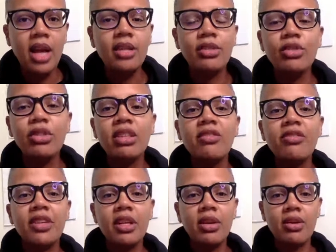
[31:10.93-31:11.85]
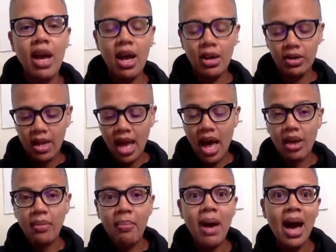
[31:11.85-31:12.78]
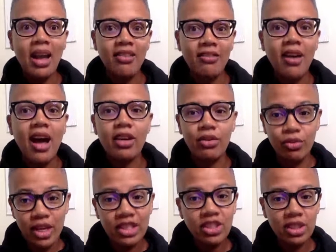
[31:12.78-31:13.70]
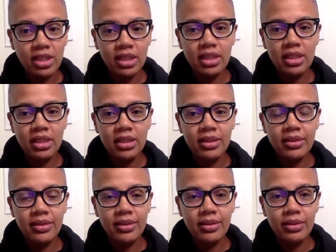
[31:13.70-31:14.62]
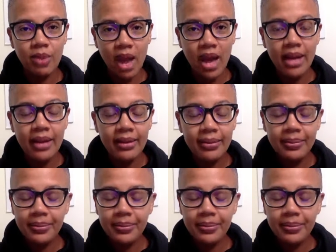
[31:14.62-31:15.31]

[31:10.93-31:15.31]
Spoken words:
and you can figure out how to modify crunches, right?